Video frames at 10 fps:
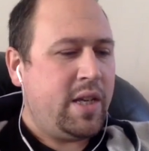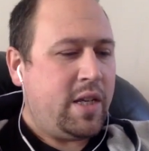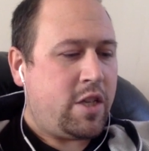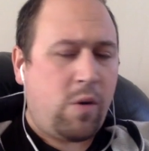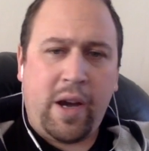
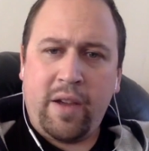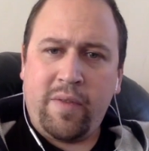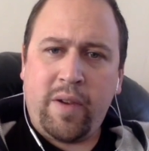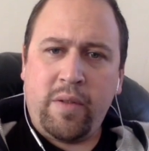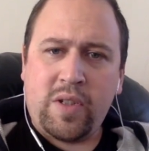So I have
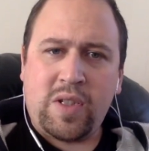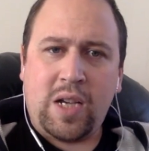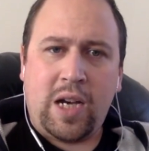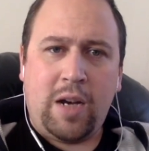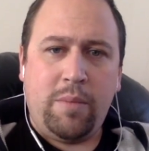found a
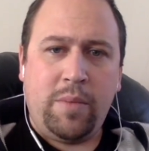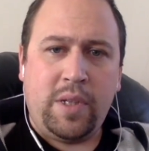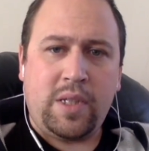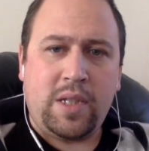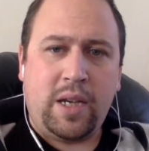psalm
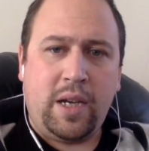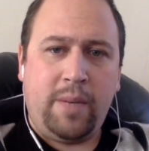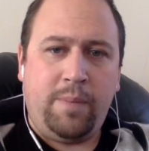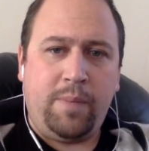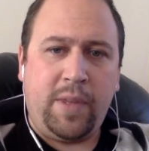that
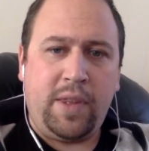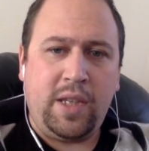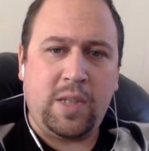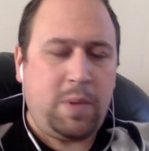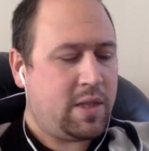I
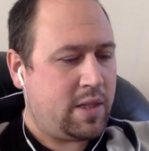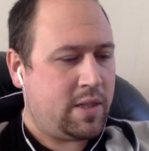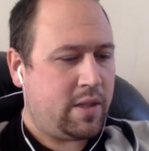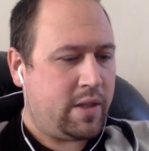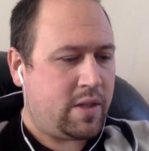think speaks
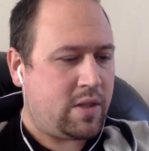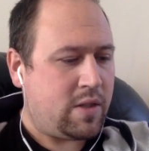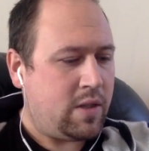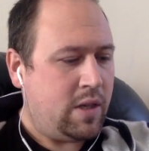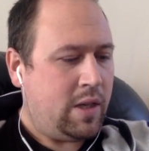into
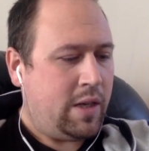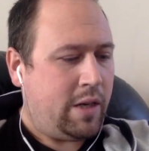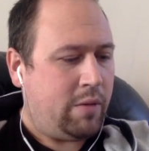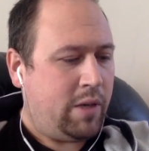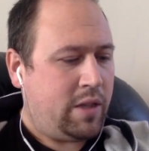this. I
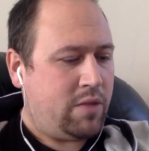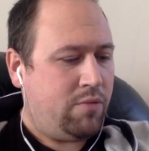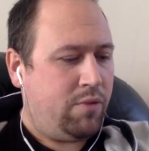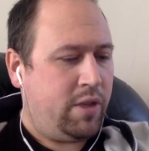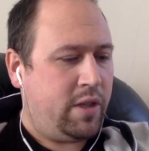would like to
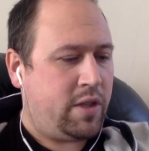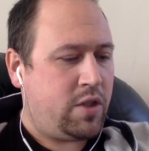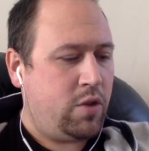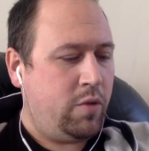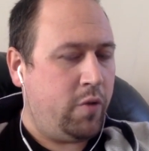read
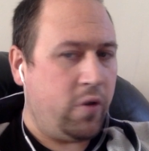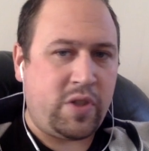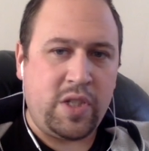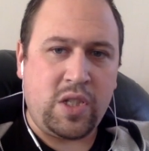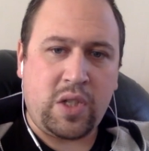two
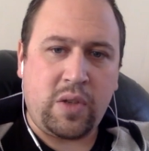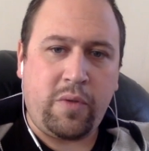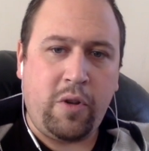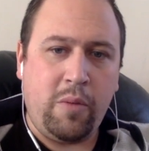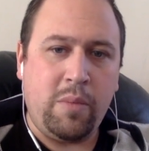verses
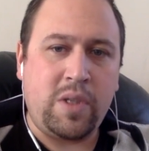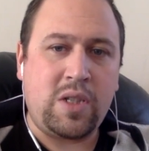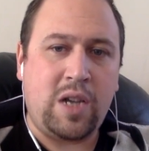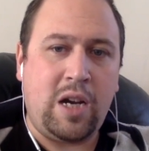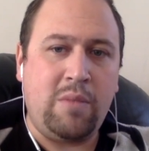from
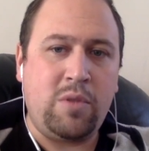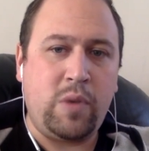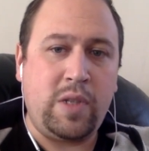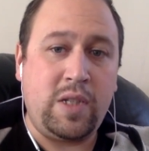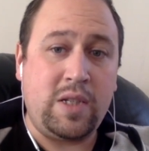Psalm
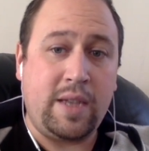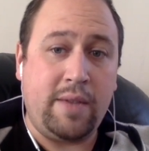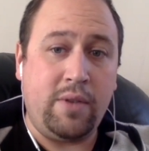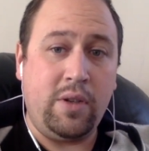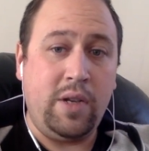
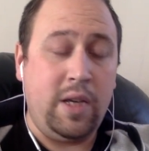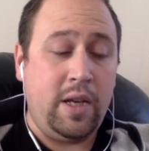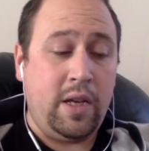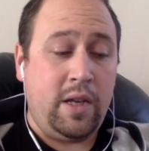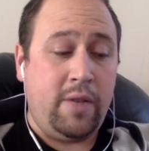27,
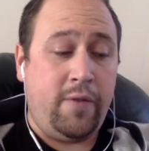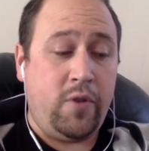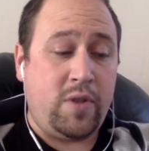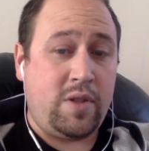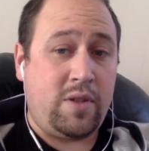
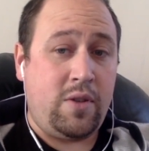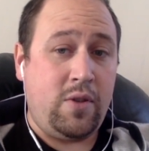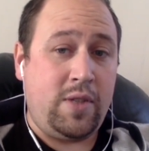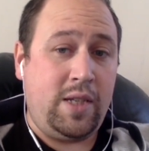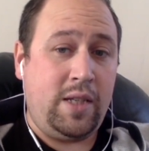verses
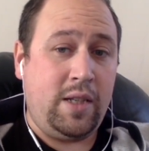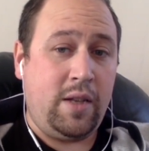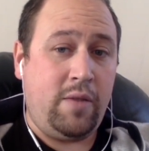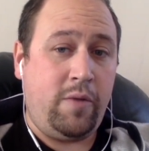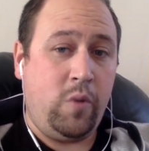13
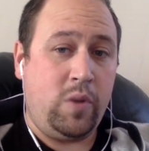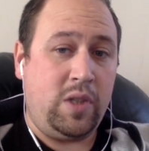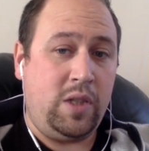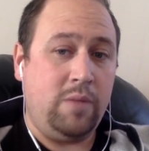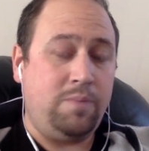and
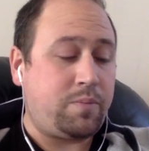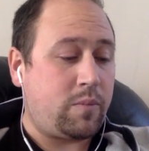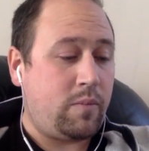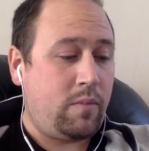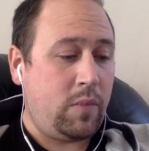14.
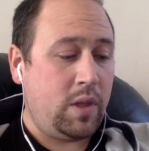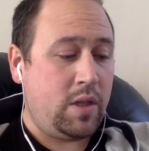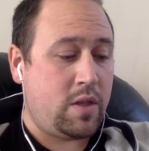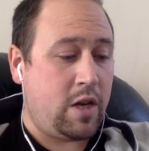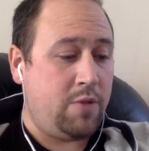
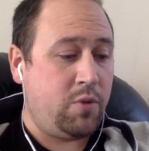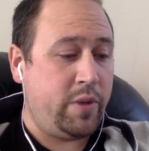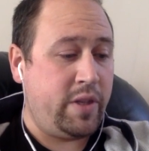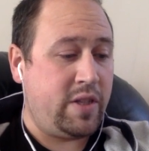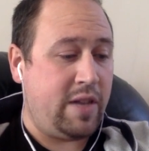Psalm
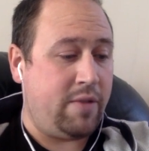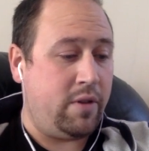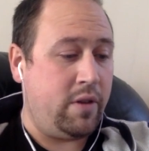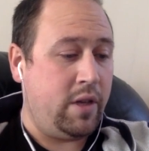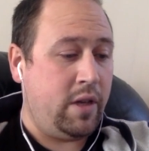
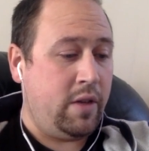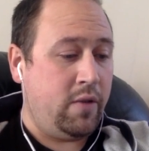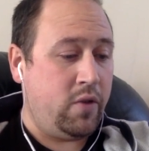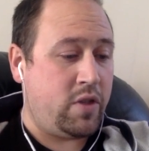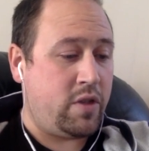27,
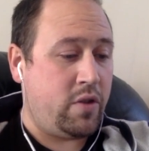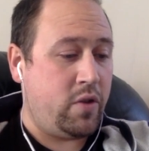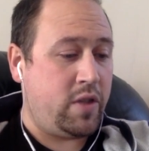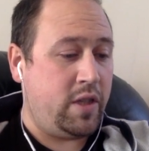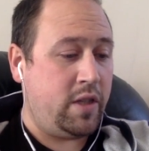verses
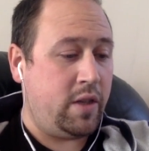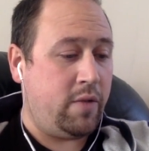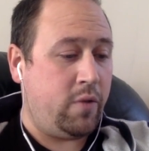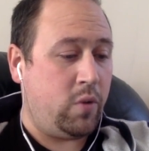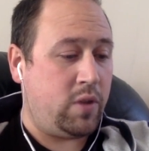13 and
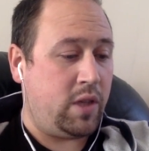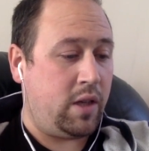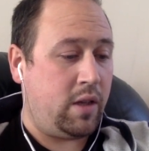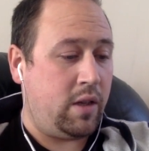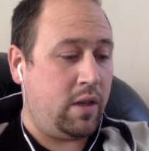14.